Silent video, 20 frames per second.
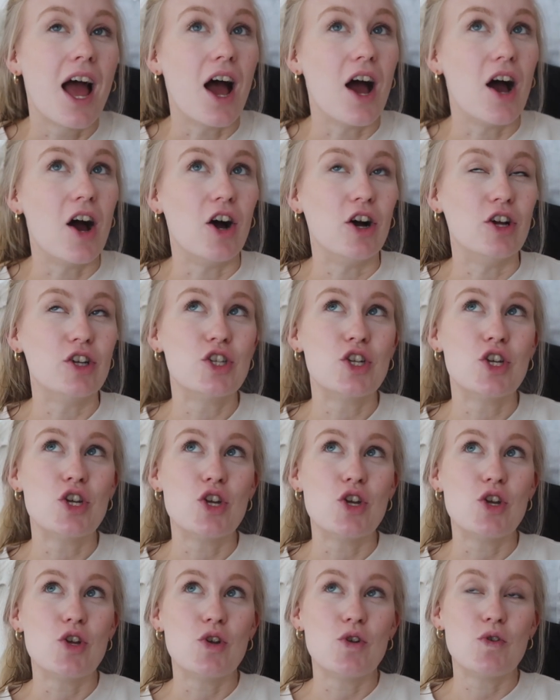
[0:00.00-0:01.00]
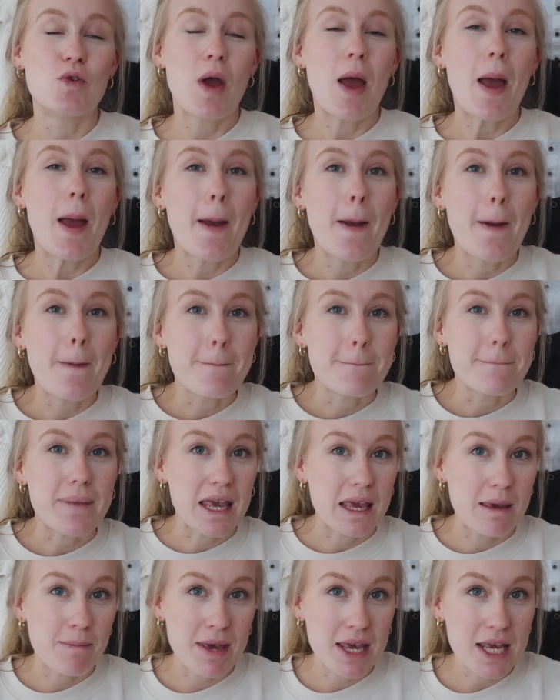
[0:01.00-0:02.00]
our two
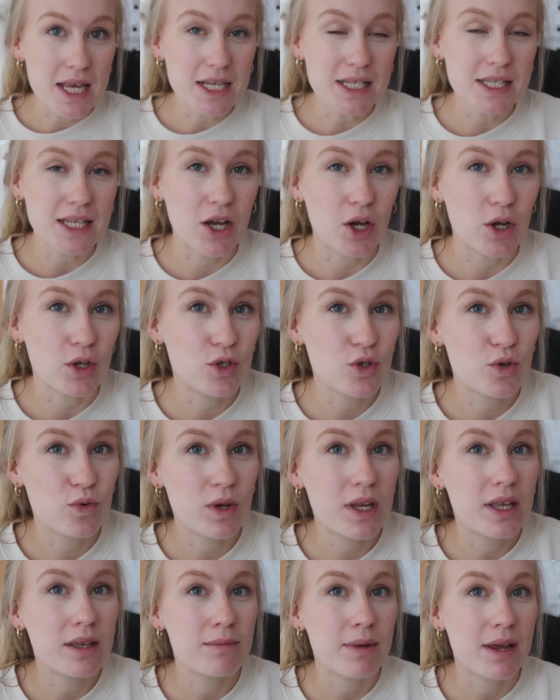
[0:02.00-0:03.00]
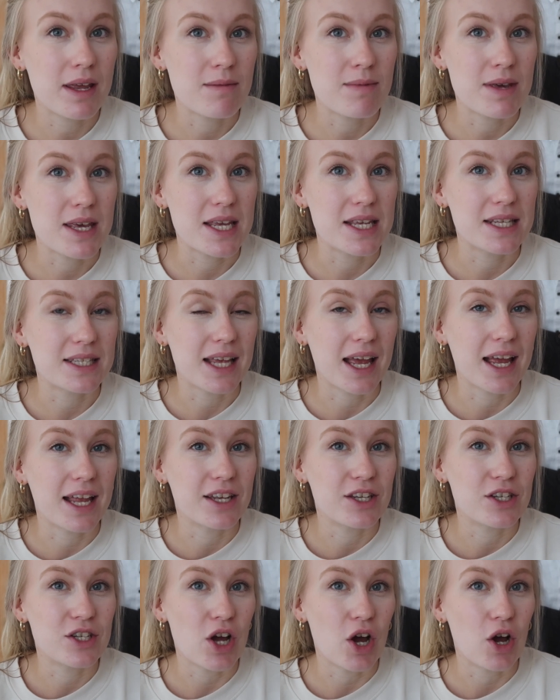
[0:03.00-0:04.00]
babies, our twin babies,
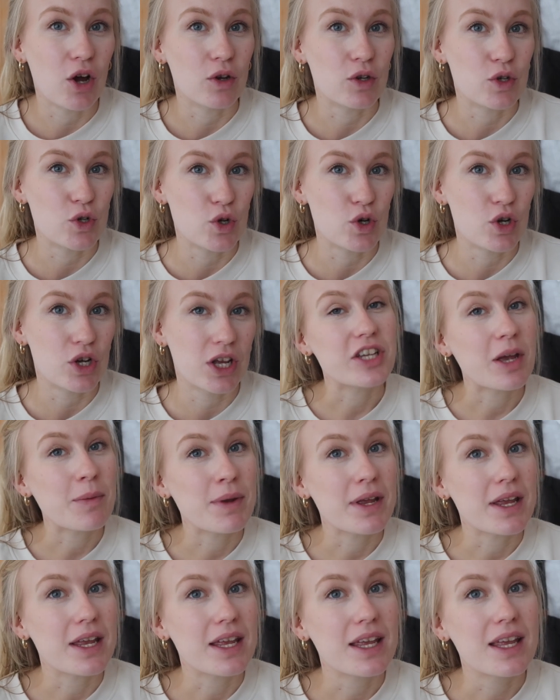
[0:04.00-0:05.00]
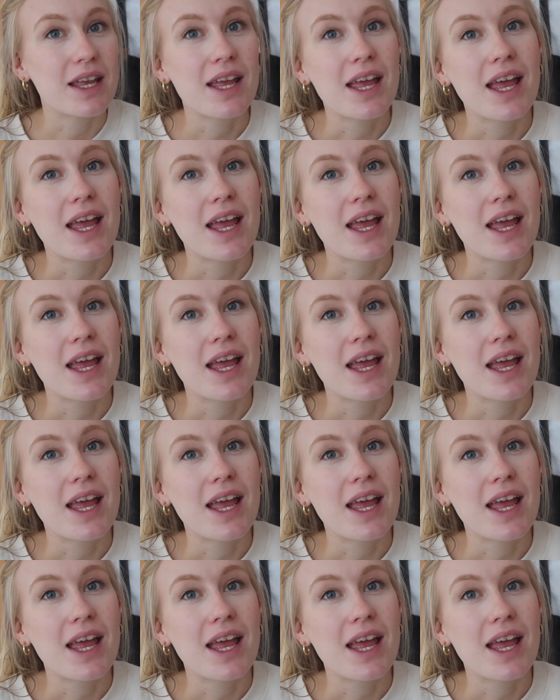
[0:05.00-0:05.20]
and our dog Cheppy.